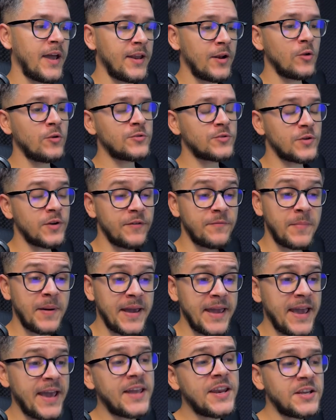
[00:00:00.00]
And also, if
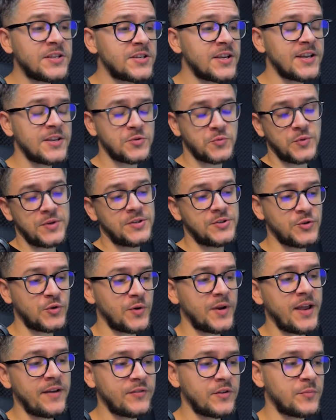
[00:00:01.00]
by any chance we
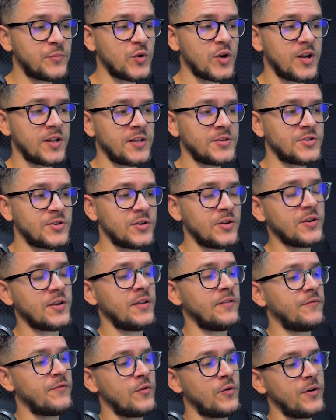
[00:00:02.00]
don't have the product that you're
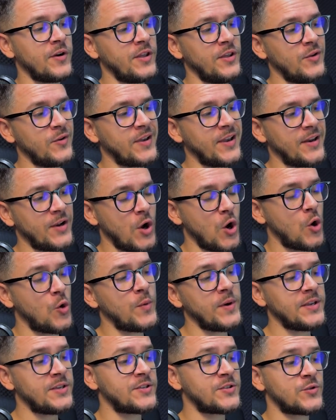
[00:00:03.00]
looking for, you can always